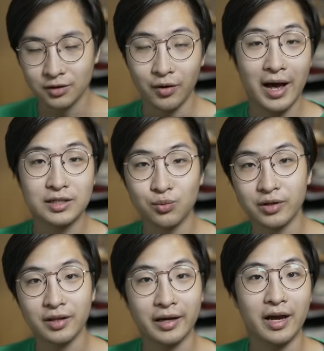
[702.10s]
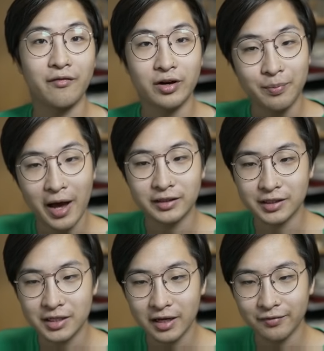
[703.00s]
So as with like every patch
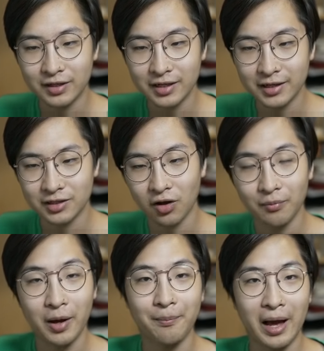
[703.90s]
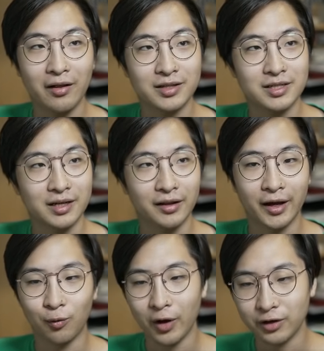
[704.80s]
of TFT, it's all about balancing
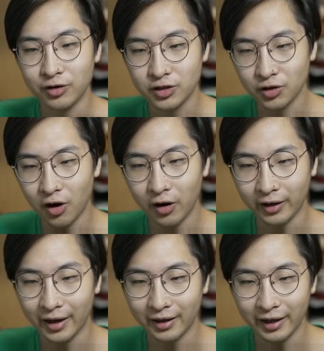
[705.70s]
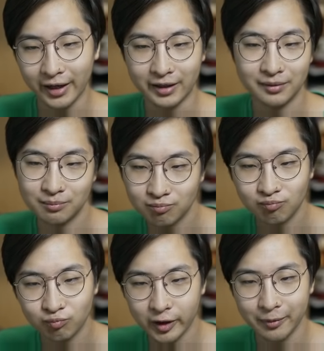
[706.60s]
like when you're strong, and like
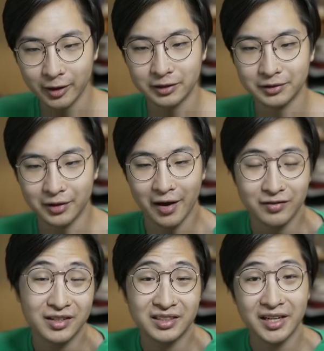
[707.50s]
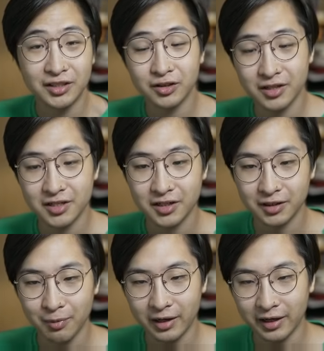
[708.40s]
pretty much you have to change your
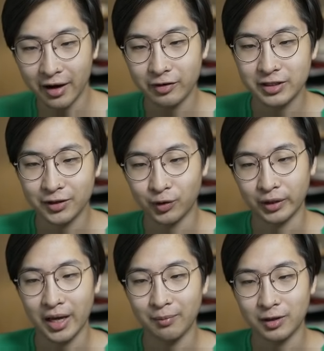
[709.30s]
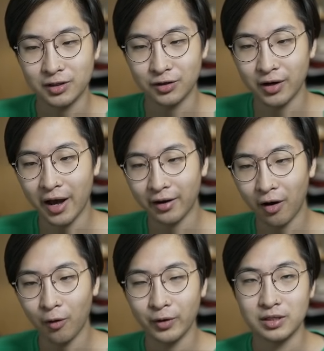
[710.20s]
decision making every single game because you're not
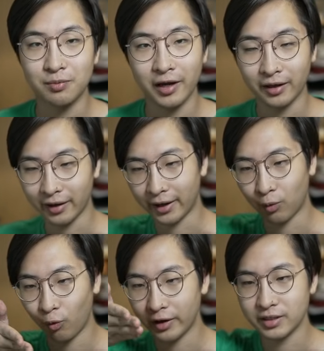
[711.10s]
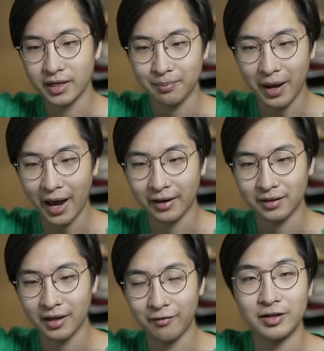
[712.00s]
always playing like one set
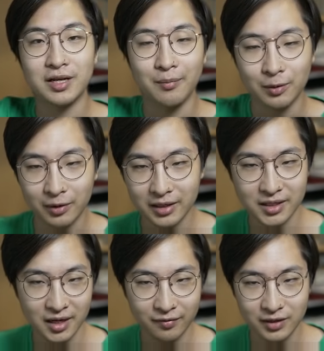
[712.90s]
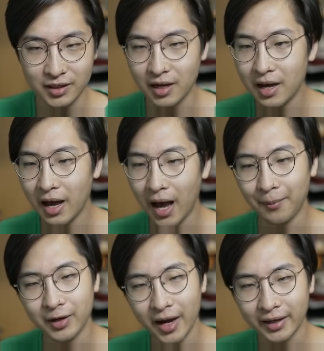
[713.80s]
path every time you play TFT.
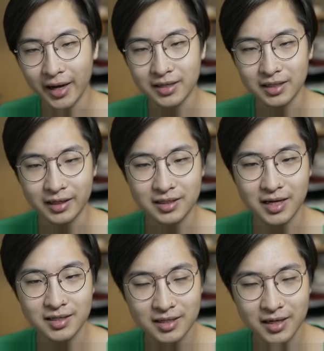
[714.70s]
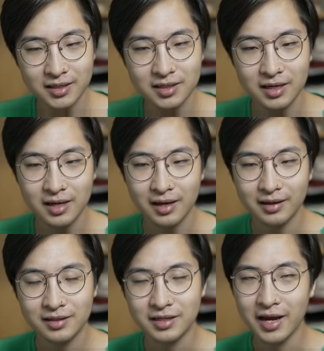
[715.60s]
But yeah, guys, like set 6,
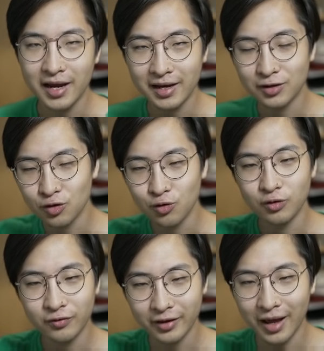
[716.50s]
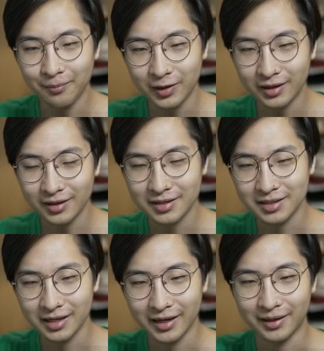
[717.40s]
stay tuned for that
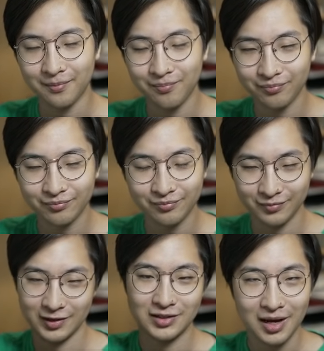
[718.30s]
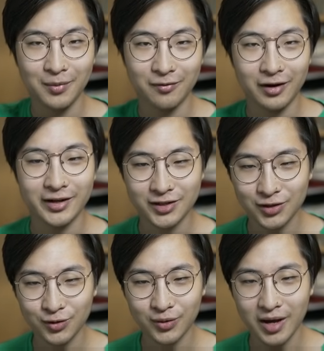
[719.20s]
because like it's coming very
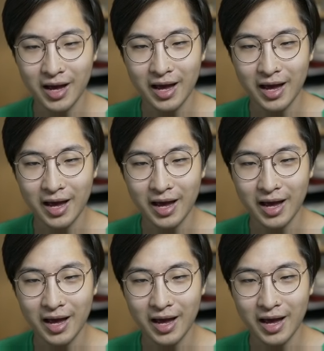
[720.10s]
soon.